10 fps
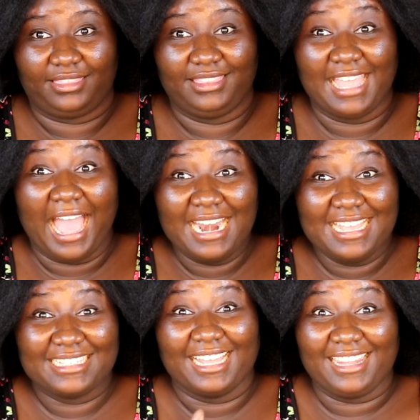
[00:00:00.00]
That
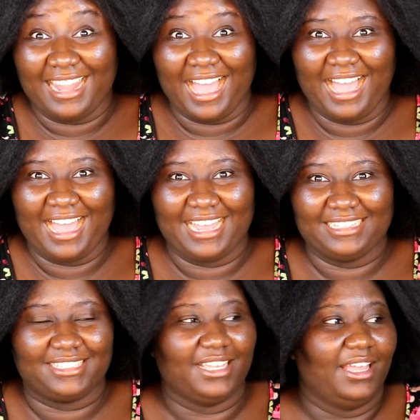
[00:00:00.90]
is a
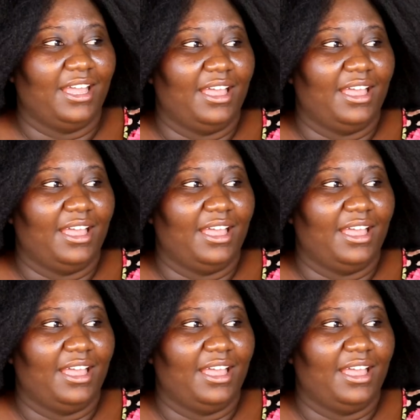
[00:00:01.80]
lot.